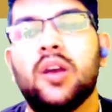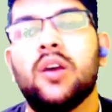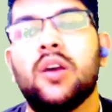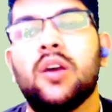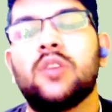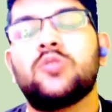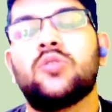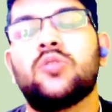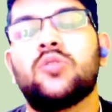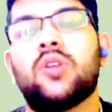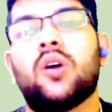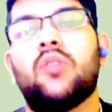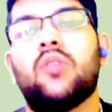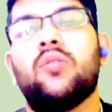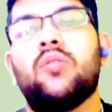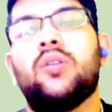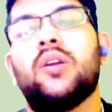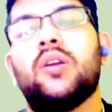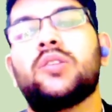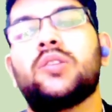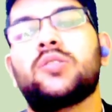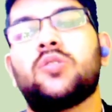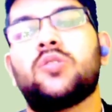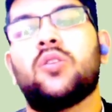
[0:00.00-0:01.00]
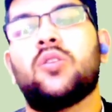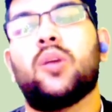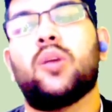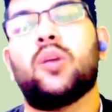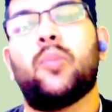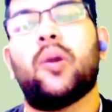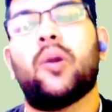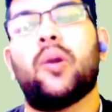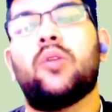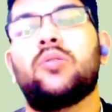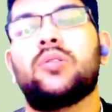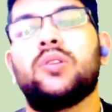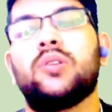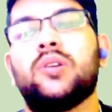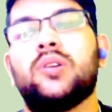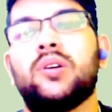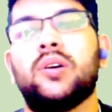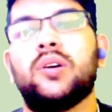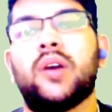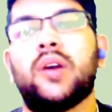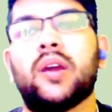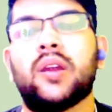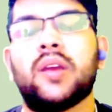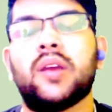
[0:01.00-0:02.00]
so now let's talk about the
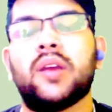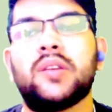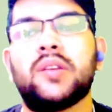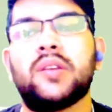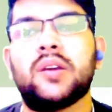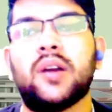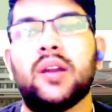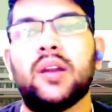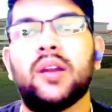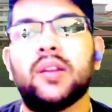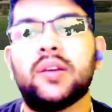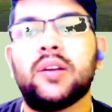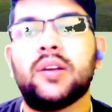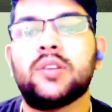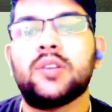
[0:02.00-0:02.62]
NIT Calicut.